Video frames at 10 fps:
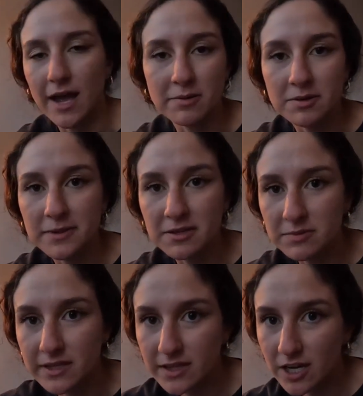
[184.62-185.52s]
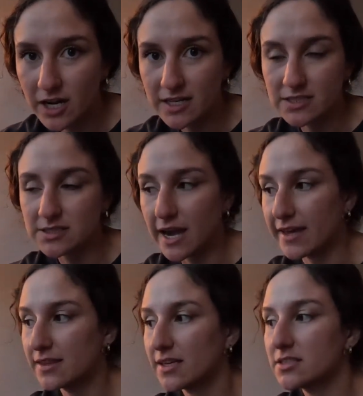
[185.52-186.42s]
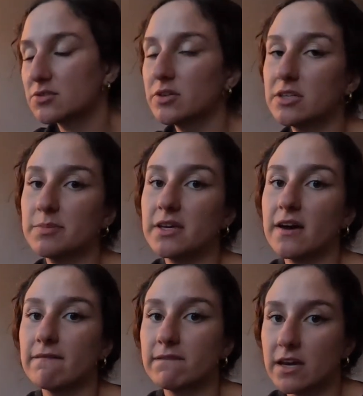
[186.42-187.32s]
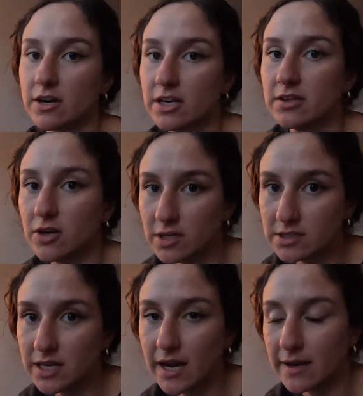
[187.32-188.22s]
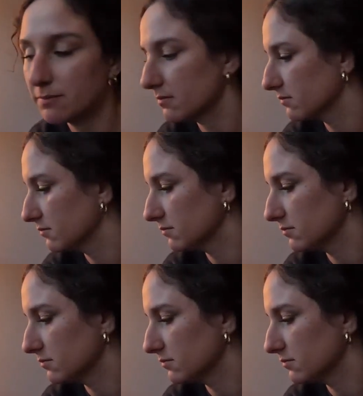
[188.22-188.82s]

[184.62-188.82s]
I'm gonna be completely honest. I think it's going to be a very long time.